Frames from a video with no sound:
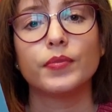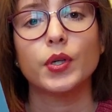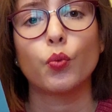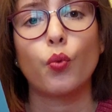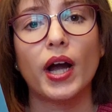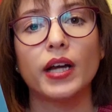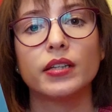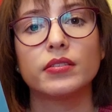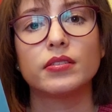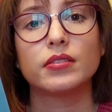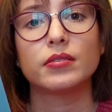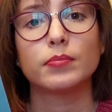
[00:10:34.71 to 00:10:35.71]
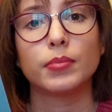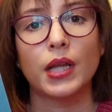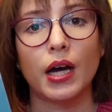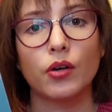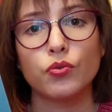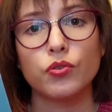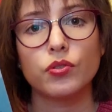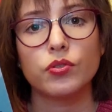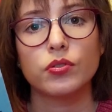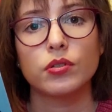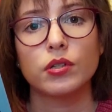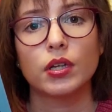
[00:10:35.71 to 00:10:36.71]
white blouse
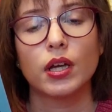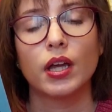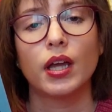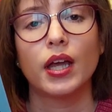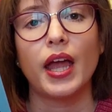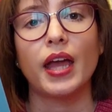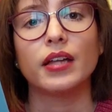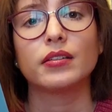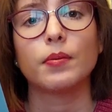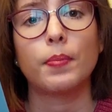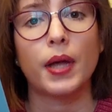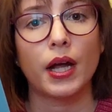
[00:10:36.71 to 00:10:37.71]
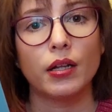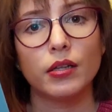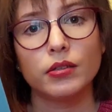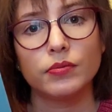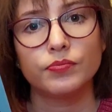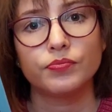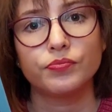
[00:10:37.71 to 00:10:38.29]
and a bell,